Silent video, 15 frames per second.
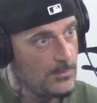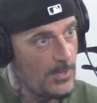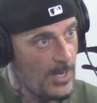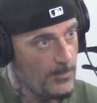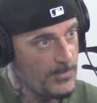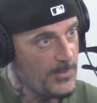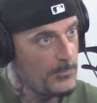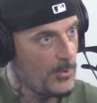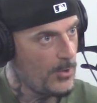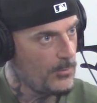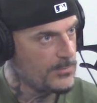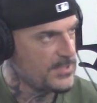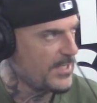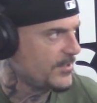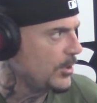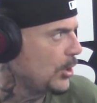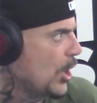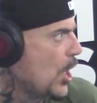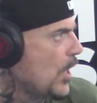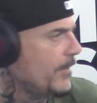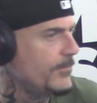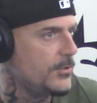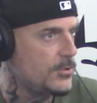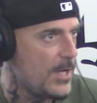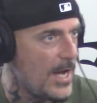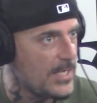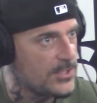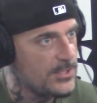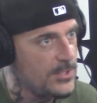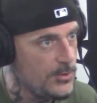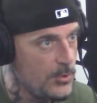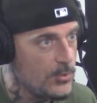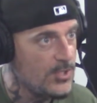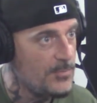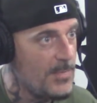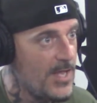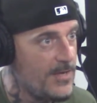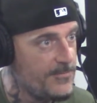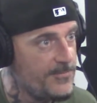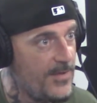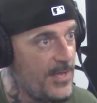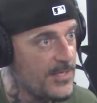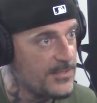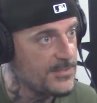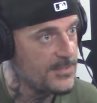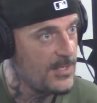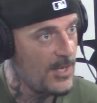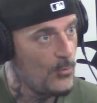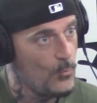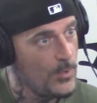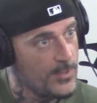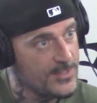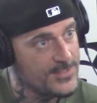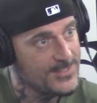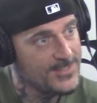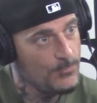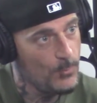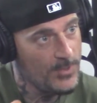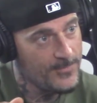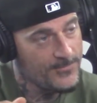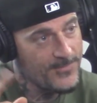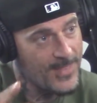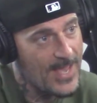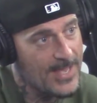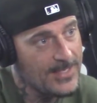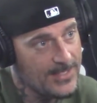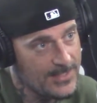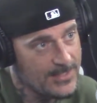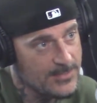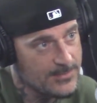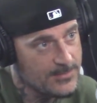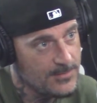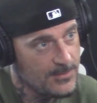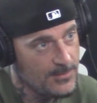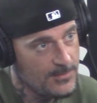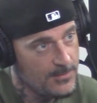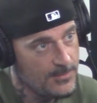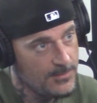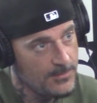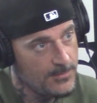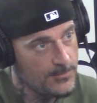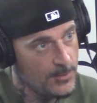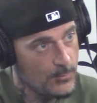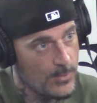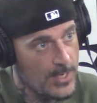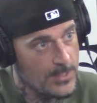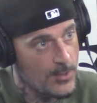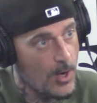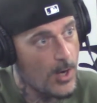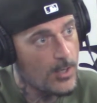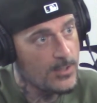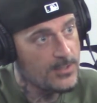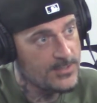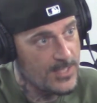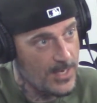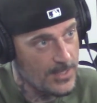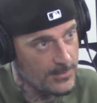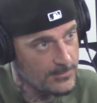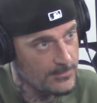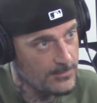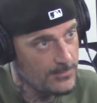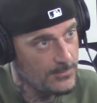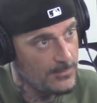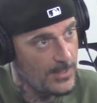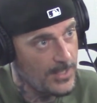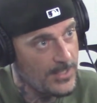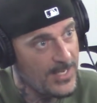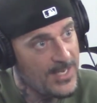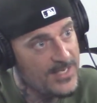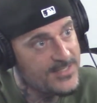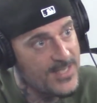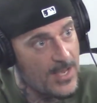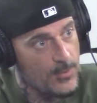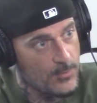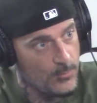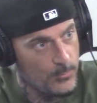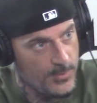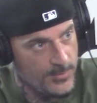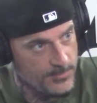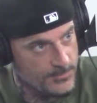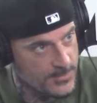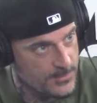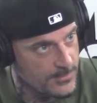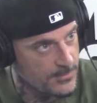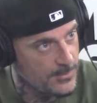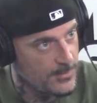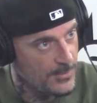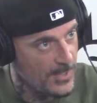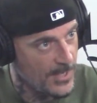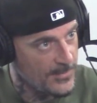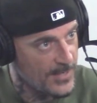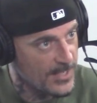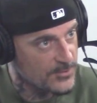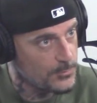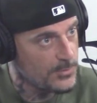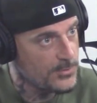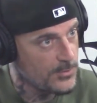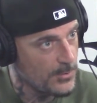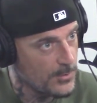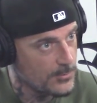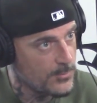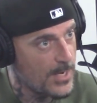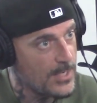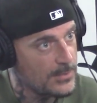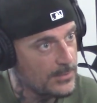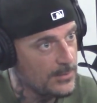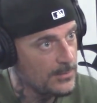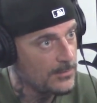And people are always like, the law of attraction, you can manifest. And what if that is the grand architect and his algorithms, and that's what you're attracting?